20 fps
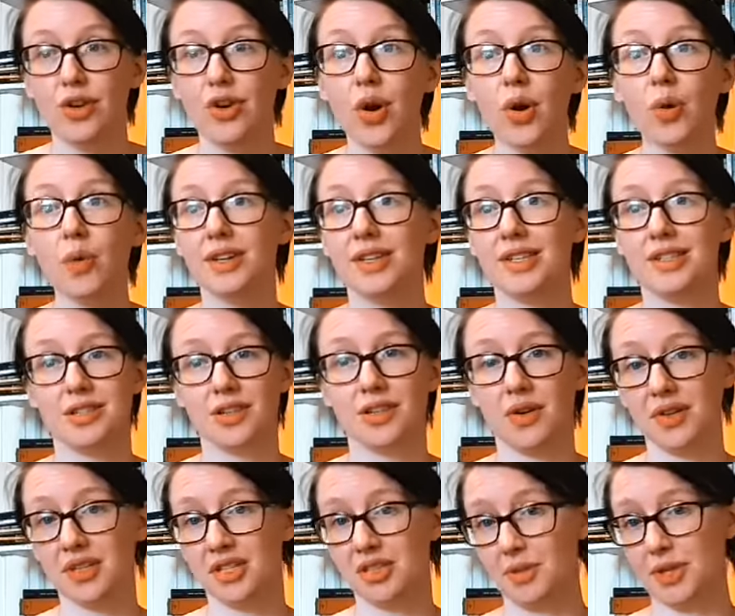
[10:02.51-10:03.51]
No one is
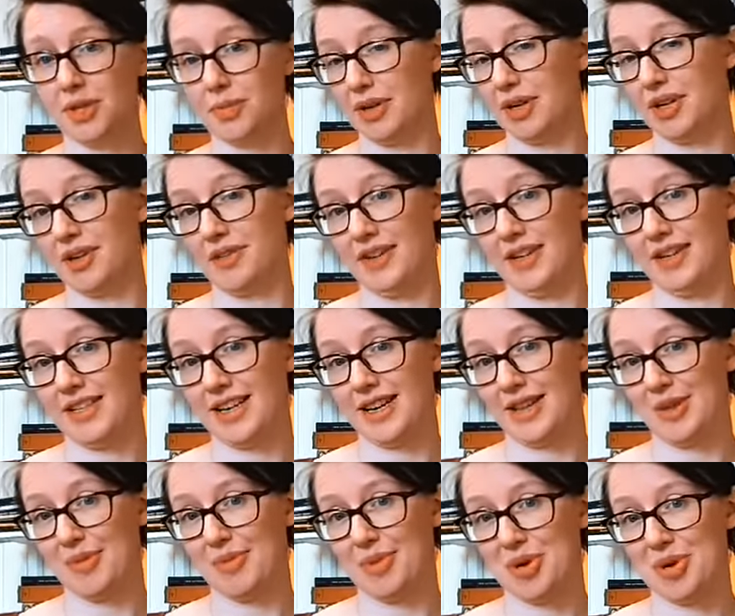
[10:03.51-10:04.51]
going to be perfect
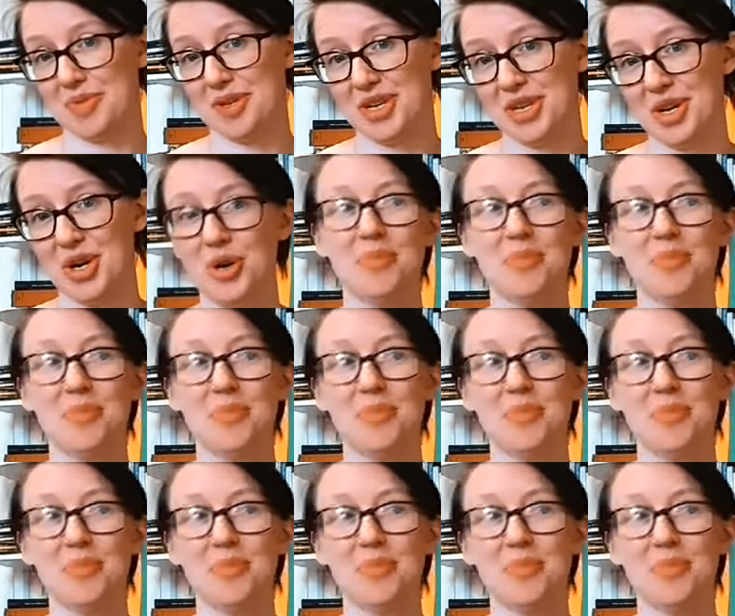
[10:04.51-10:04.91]
at the moment.